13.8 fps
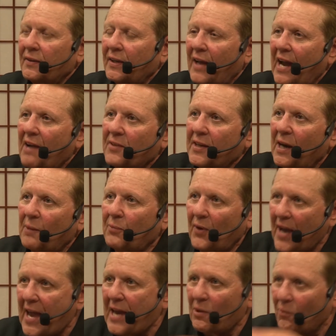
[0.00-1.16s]
you have the upper
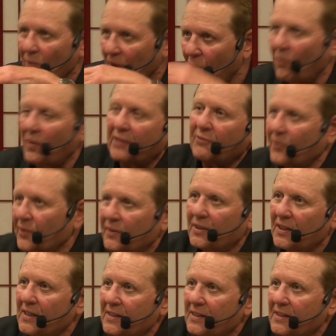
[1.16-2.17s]
hand and we're going to